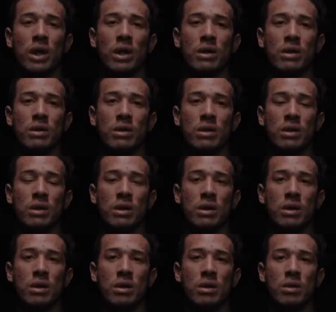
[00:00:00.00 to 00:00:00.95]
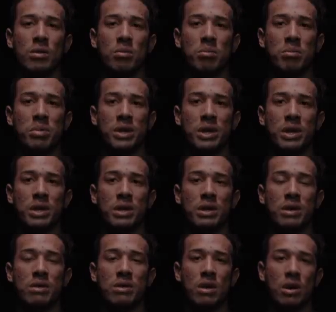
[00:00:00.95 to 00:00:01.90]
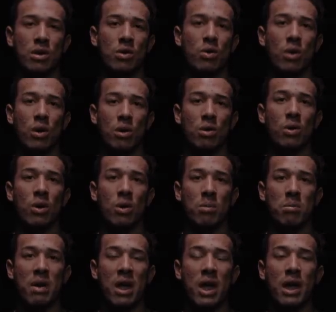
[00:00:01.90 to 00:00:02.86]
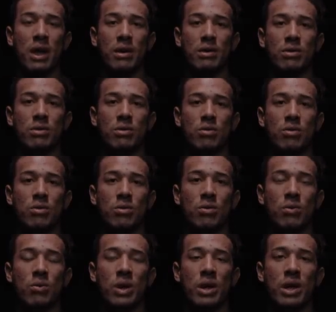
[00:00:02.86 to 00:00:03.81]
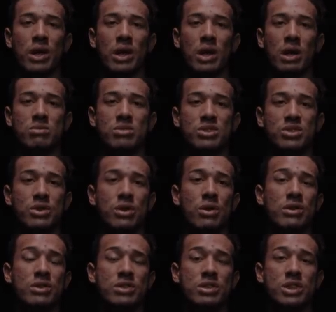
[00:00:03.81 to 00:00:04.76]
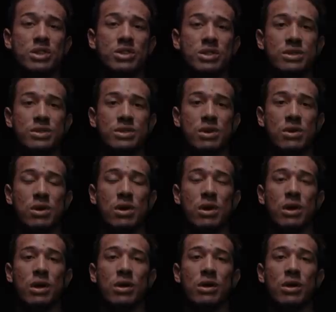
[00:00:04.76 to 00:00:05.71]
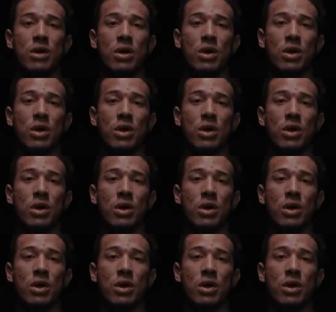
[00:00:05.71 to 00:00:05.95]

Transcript: and be a quote unquote man when it comes to certain decisions on